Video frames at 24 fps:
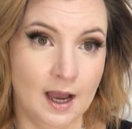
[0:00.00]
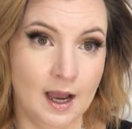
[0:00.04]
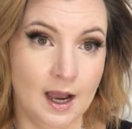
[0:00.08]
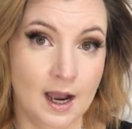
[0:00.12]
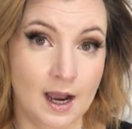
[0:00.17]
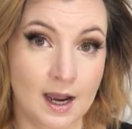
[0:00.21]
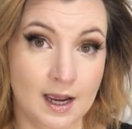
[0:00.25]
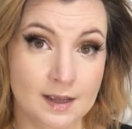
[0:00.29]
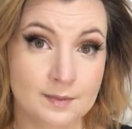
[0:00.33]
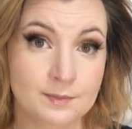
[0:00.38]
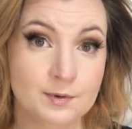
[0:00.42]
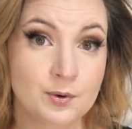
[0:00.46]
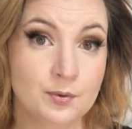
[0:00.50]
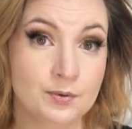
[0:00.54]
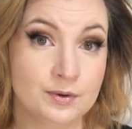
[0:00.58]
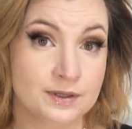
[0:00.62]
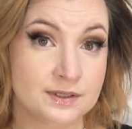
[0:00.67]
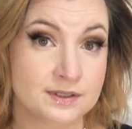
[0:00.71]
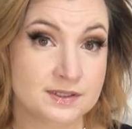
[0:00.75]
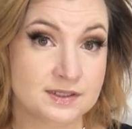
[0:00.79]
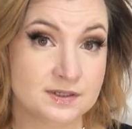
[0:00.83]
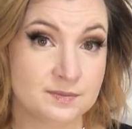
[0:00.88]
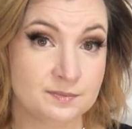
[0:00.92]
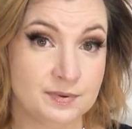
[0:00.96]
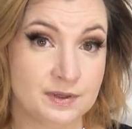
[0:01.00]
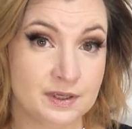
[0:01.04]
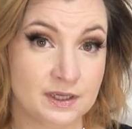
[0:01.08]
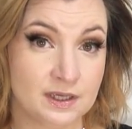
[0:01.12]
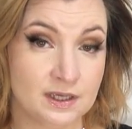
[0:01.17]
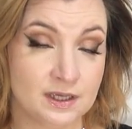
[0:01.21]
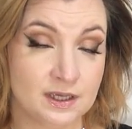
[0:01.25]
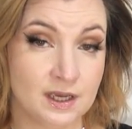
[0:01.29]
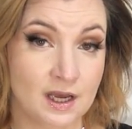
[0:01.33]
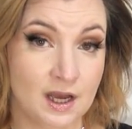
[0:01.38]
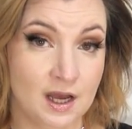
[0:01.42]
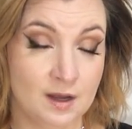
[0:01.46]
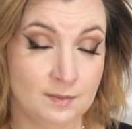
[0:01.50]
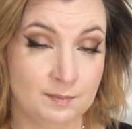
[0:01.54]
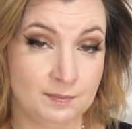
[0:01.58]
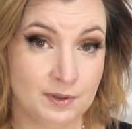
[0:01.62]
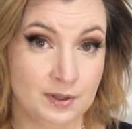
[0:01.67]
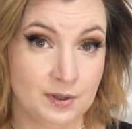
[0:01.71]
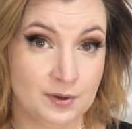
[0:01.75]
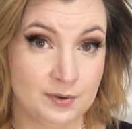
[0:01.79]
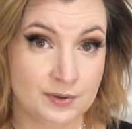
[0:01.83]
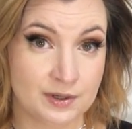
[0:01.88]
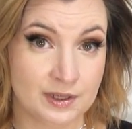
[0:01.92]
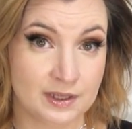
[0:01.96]
I'm going to be
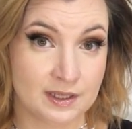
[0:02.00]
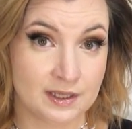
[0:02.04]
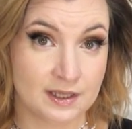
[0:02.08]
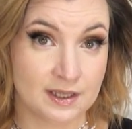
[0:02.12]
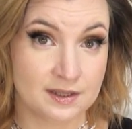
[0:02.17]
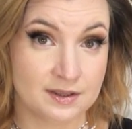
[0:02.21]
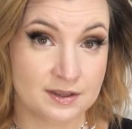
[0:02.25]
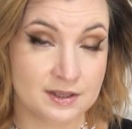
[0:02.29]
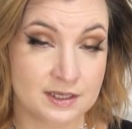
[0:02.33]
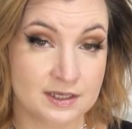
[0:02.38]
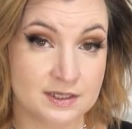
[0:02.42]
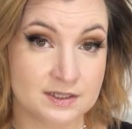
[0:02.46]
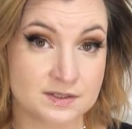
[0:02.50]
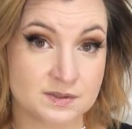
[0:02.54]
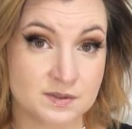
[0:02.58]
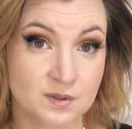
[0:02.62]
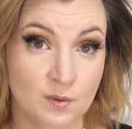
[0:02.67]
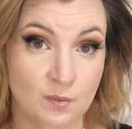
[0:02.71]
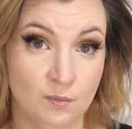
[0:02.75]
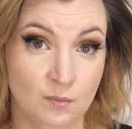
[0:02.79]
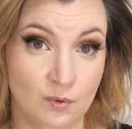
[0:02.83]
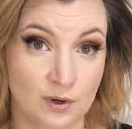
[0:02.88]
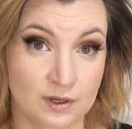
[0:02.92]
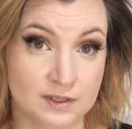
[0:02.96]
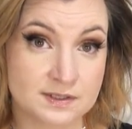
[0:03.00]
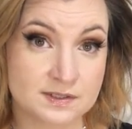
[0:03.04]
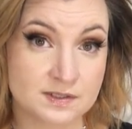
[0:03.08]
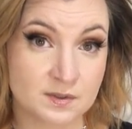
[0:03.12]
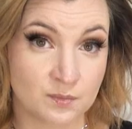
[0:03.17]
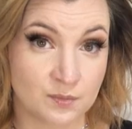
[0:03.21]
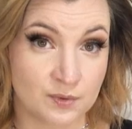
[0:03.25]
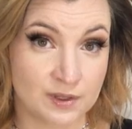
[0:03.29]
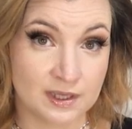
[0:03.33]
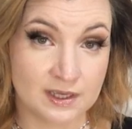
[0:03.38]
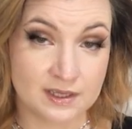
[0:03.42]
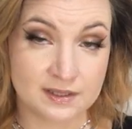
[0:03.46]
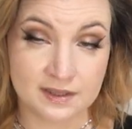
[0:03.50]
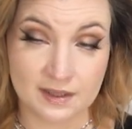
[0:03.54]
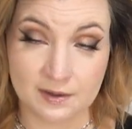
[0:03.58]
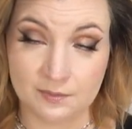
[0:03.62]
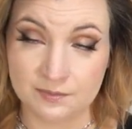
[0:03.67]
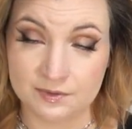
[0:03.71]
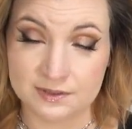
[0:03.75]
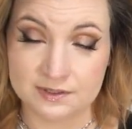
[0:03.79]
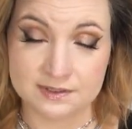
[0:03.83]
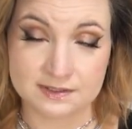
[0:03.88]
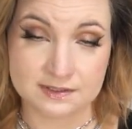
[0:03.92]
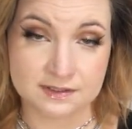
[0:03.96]
uploading these once a week. That
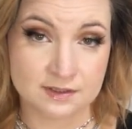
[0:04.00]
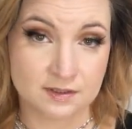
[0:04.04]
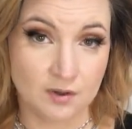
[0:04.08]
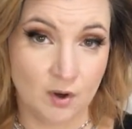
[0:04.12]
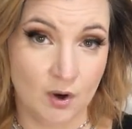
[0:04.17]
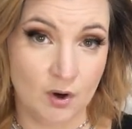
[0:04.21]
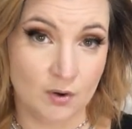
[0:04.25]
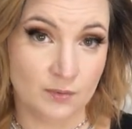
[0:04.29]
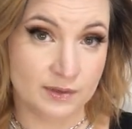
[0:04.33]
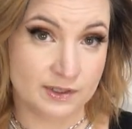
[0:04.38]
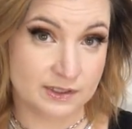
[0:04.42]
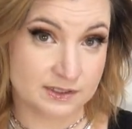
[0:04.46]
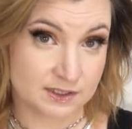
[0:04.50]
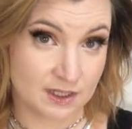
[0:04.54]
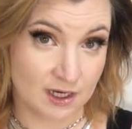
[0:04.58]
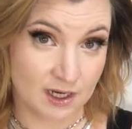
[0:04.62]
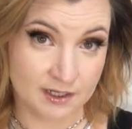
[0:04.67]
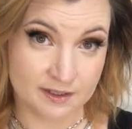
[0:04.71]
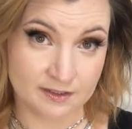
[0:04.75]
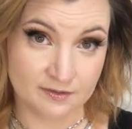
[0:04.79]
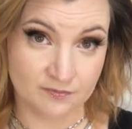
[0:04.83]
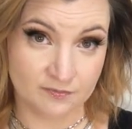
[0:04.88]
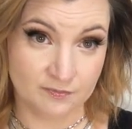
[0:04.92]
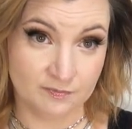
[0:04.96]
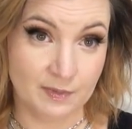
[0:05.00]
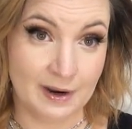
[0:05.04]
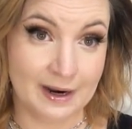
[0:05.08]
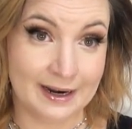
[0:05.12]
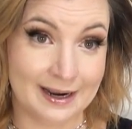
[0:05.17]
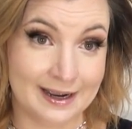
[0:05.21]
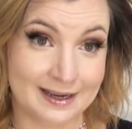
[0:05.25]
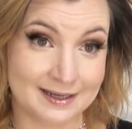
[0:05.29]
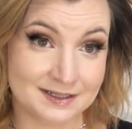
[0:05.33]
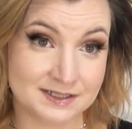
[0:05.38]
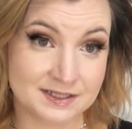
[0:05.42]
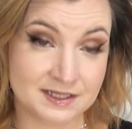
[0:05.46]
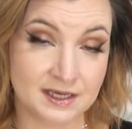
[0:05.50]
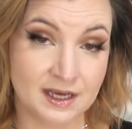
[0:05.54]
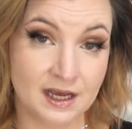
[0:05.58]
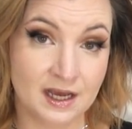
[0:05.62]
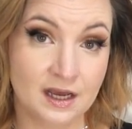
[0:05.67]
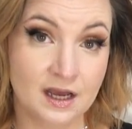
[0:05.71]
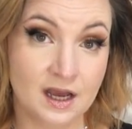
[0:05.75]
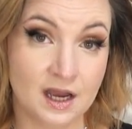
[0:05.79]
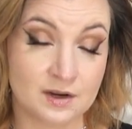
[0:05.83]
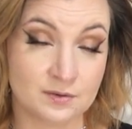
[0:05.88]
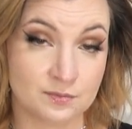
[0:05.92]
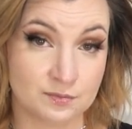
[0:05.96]
was always kind of my idea.
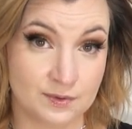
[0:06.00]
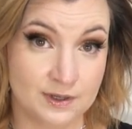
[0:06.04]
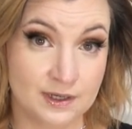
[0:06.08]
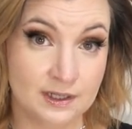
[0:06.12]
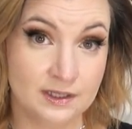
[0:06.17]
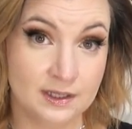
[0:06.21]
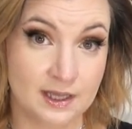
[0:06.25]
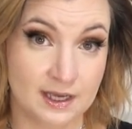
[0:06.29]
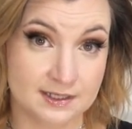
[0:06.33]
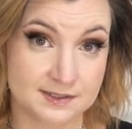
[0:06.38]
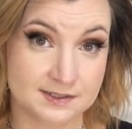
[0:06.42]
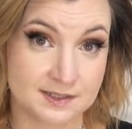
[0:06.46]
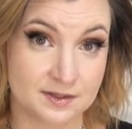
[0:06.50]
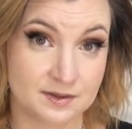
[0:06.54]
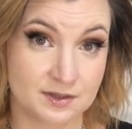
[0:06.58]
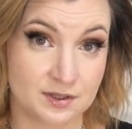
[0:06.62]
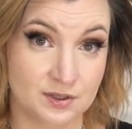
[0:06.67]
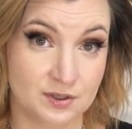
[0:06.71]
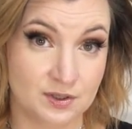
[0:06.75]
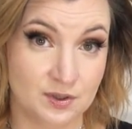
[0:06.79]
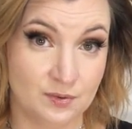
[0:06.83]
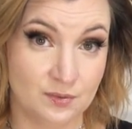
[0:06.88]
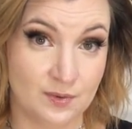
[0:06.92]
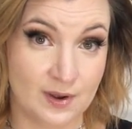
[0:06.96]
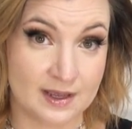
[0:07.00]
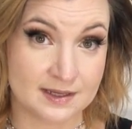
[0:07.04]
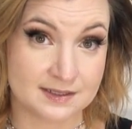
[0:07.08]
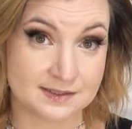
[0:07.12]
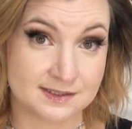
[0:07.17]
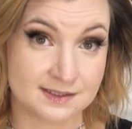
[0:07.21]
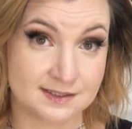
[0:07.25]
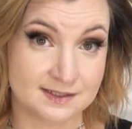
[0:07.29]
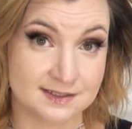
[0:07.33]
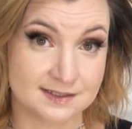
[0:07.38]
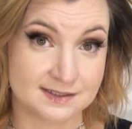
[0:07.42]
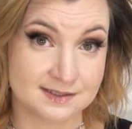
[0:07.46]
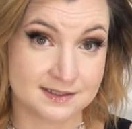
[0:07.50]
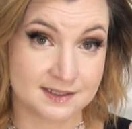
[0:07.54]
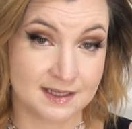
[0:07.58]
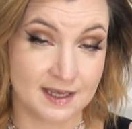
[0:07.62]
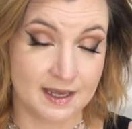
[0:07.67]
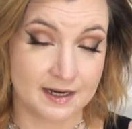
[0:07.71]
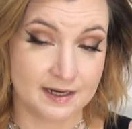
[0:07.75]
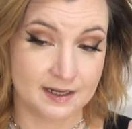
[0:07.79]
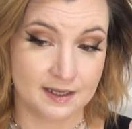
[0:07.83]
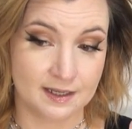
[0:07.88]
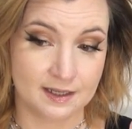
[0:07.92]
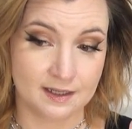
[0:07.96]
I realize that the US is
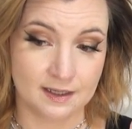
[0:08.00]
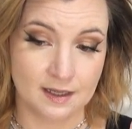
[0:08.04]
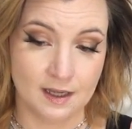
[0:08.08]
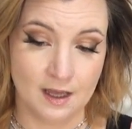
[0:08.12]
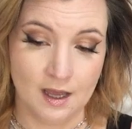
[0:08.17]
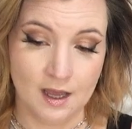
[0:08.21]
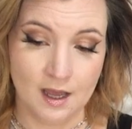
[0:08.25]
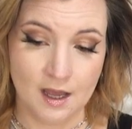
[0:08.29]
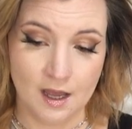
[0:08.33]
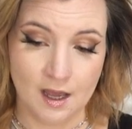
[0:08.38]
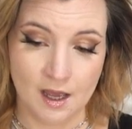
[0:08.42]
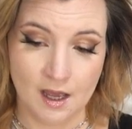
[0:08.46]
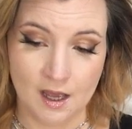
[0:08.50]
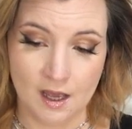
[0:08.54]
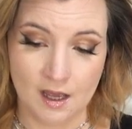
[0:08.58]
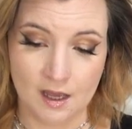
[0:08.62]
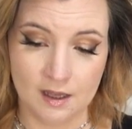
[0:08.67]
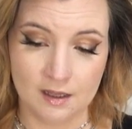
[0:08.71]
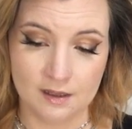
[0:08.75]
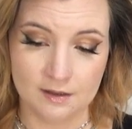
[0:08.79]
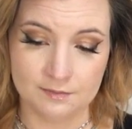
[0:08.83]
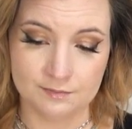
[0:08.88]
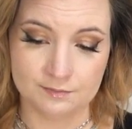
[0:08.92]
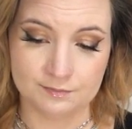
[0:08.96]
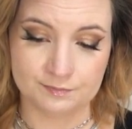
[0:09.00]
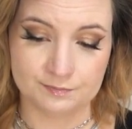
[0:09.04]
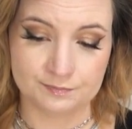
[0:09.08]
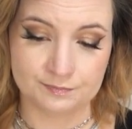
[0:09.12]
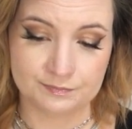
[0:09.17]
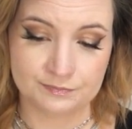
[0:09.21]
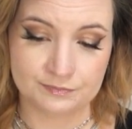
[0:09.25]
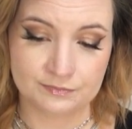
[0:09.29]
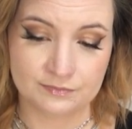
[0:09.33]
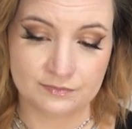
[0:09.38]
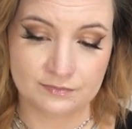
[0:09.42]
getting um,